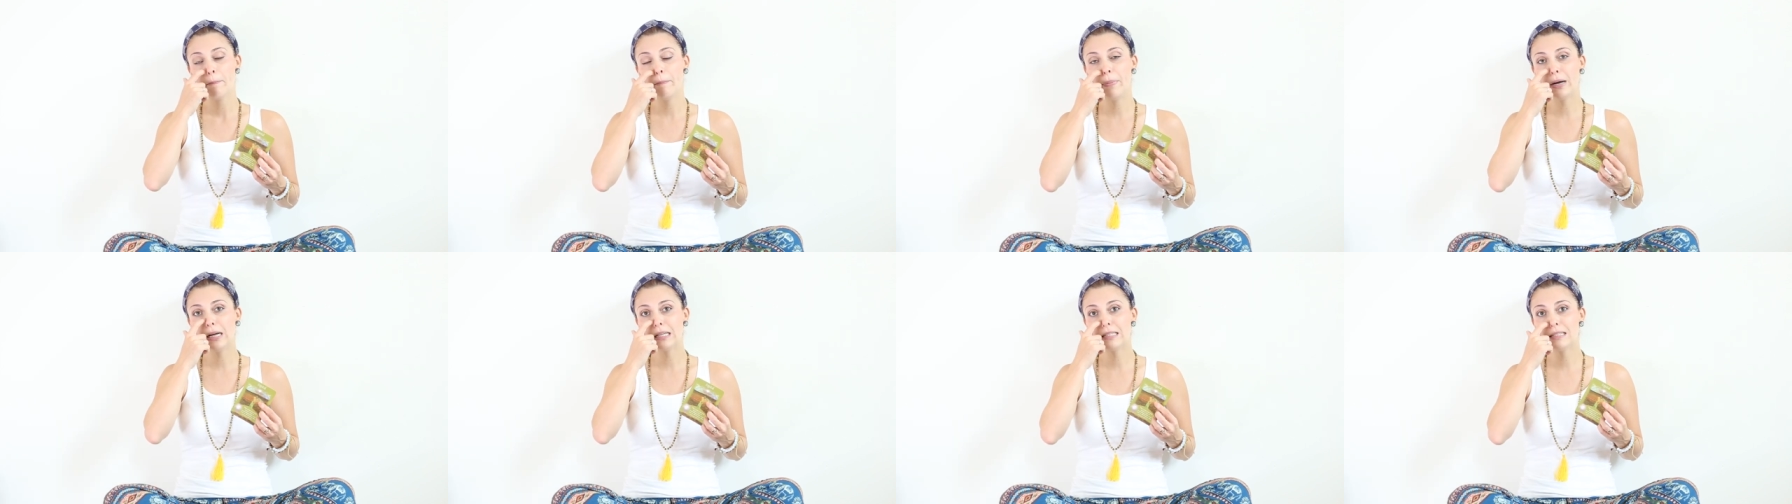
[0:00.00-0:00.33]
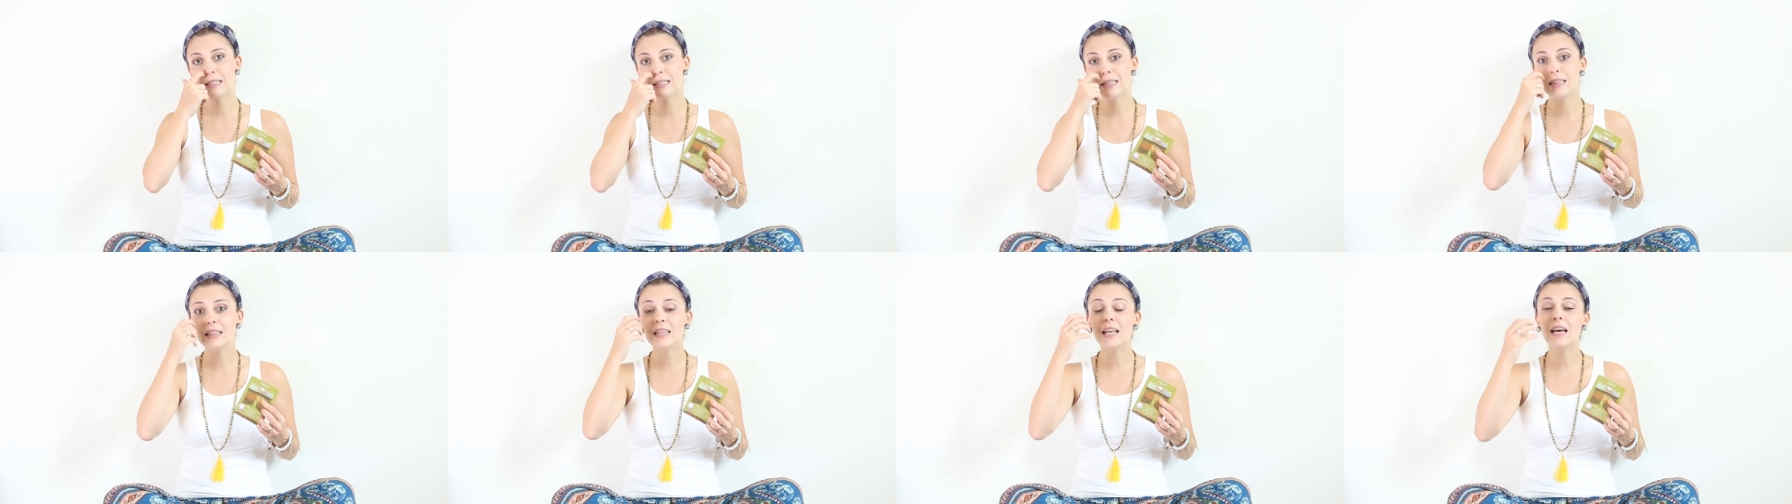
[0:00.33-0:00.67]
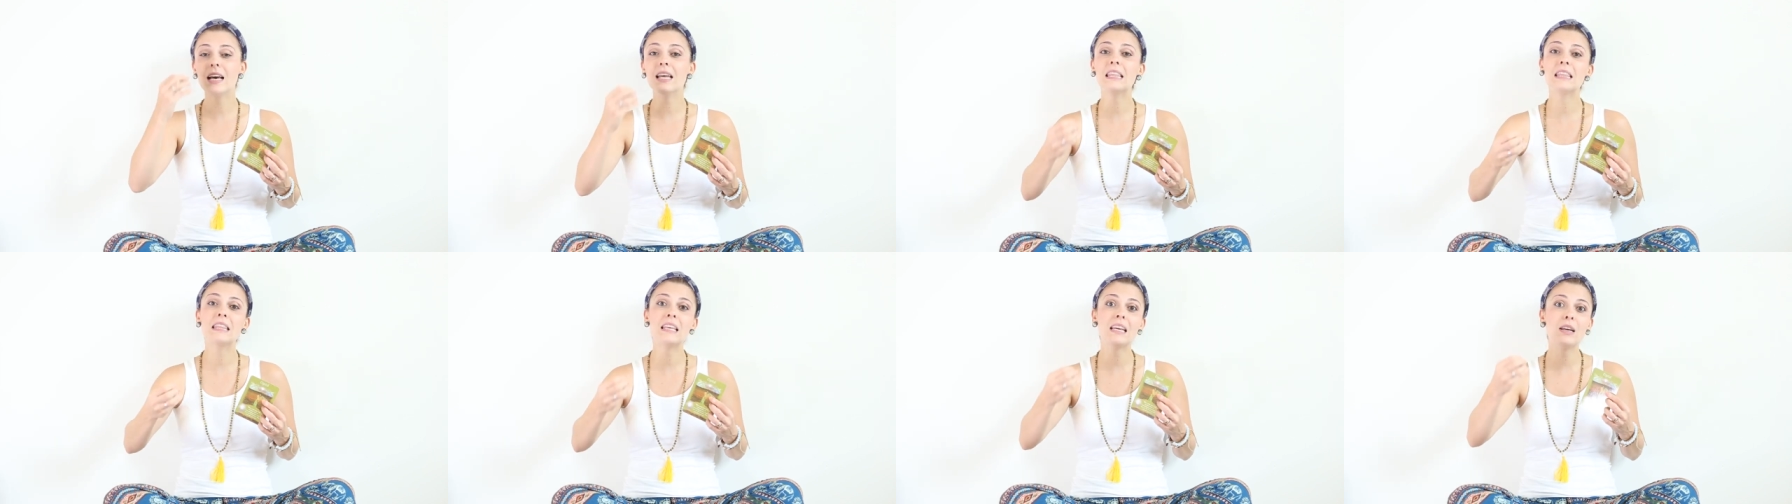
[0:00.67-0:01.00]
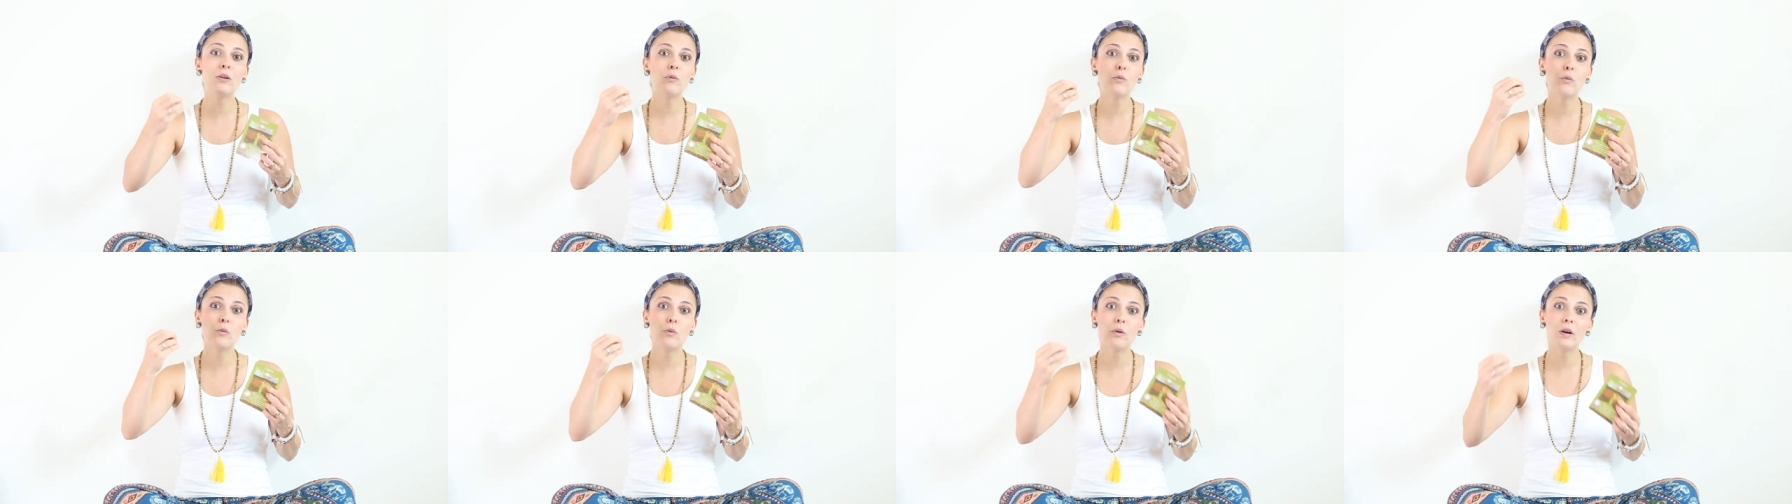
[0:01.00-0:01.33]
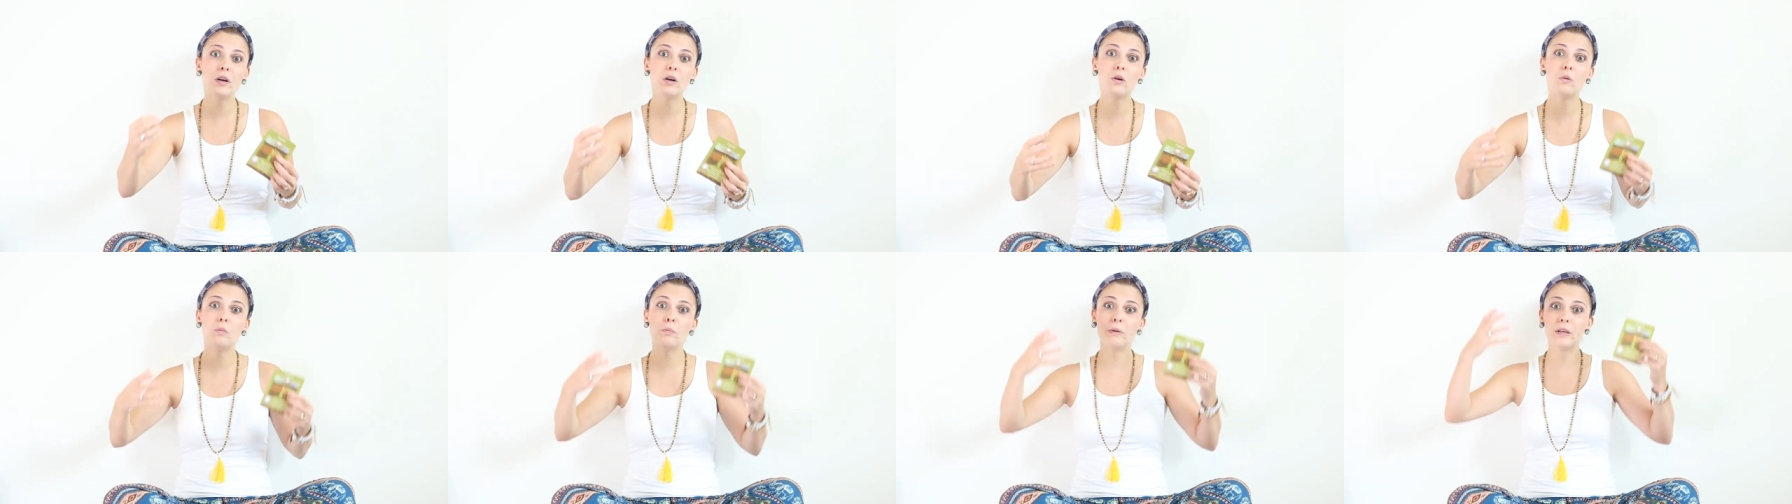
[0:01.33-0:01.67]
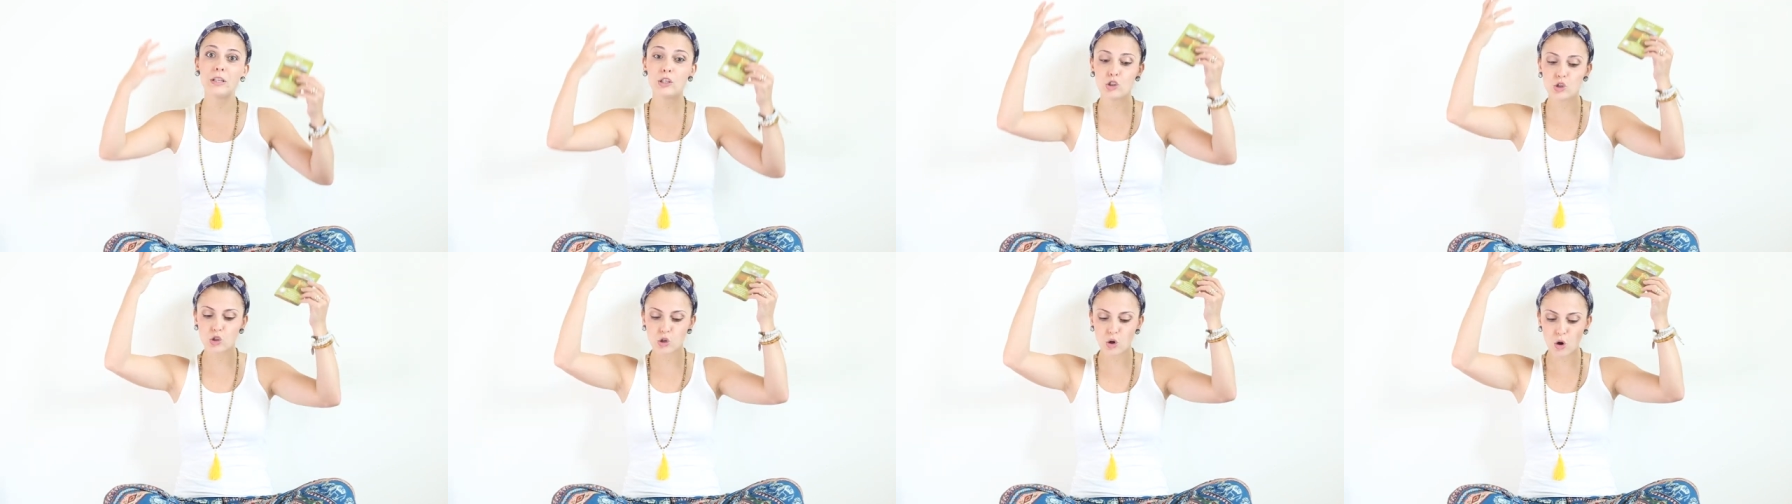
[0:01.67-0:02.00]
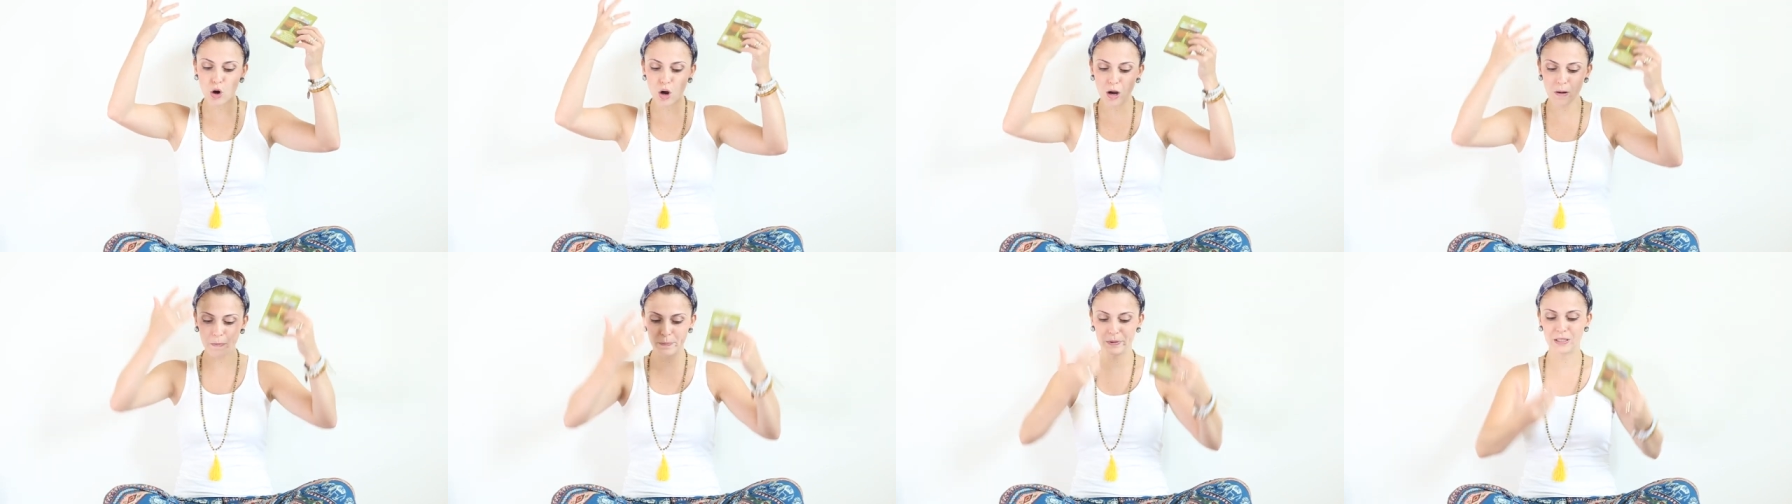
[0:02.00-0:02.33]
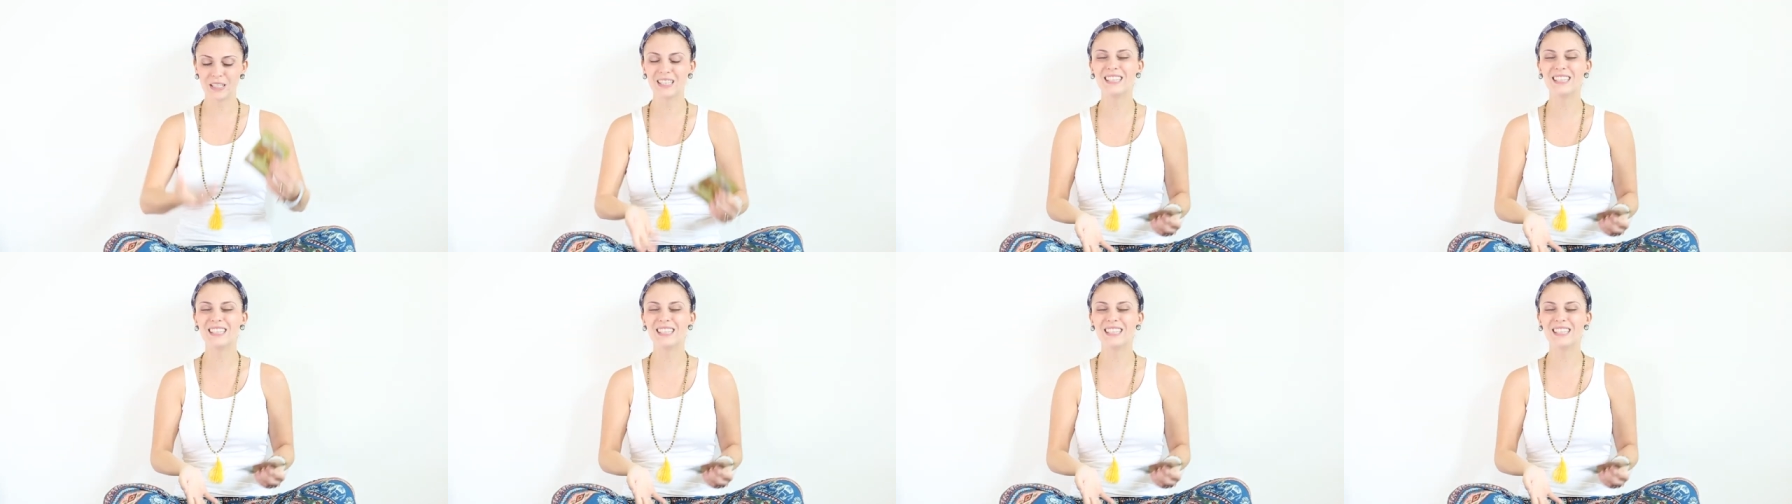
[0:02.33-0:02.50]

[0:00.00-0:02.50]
But nothing will be dropped